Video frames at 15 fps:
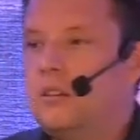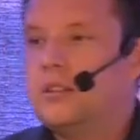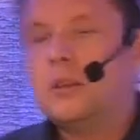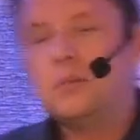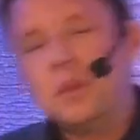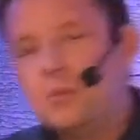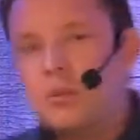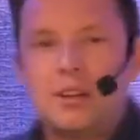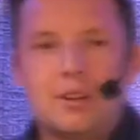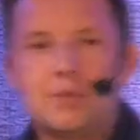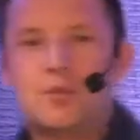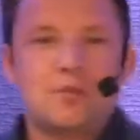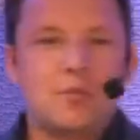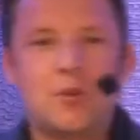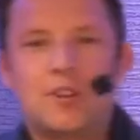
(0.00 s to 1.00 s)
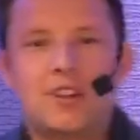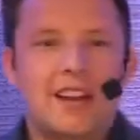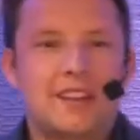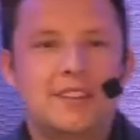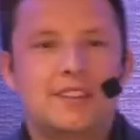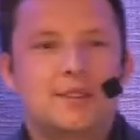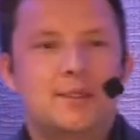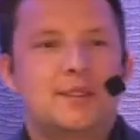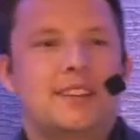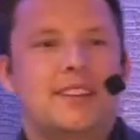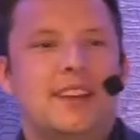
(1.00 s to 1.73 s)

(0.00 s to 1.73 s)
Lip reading: Some maybe a little bit more than others.